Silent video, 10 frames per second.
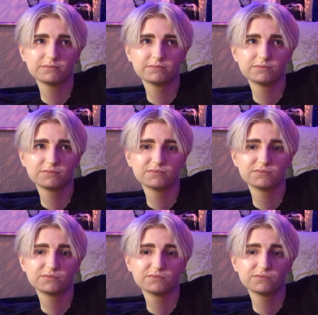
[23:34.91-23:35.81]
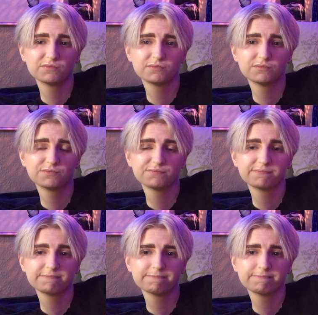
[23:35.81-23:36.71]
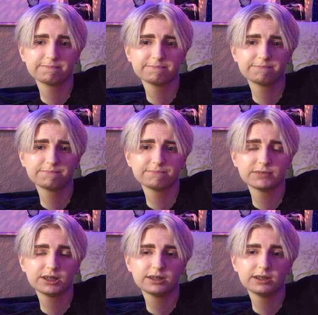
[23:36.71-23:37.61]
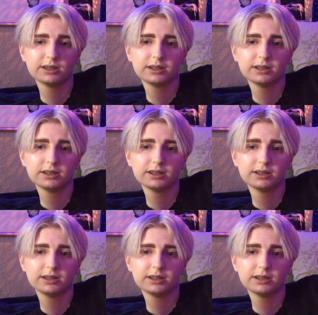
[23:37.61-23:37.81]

No one is speaking in this clip.